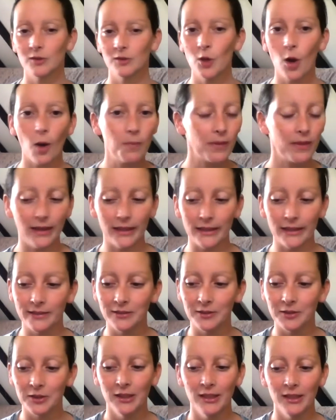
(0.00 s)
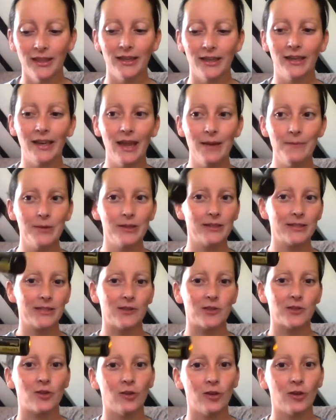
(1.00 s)
Top of the list, lemon
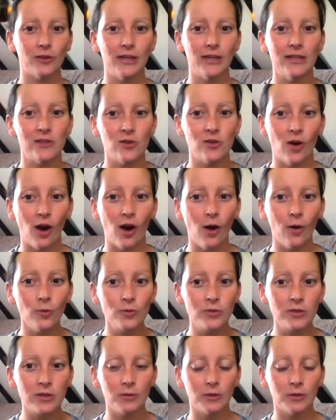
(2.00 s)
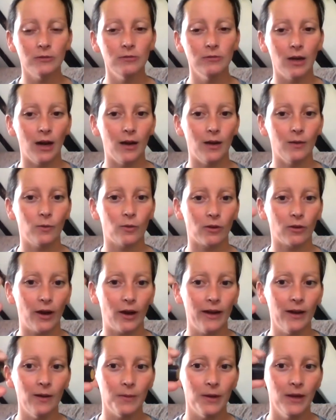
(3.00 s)
essential oil. It's your ultimate, wrong
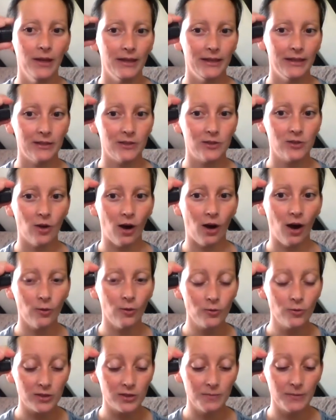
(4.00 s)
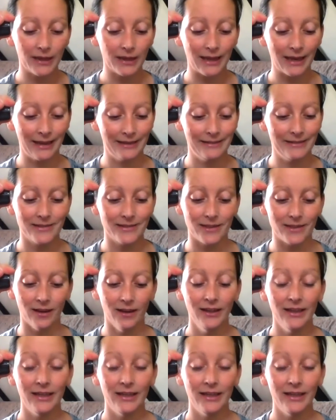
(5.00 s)
way up. It's your ultimate cleanser.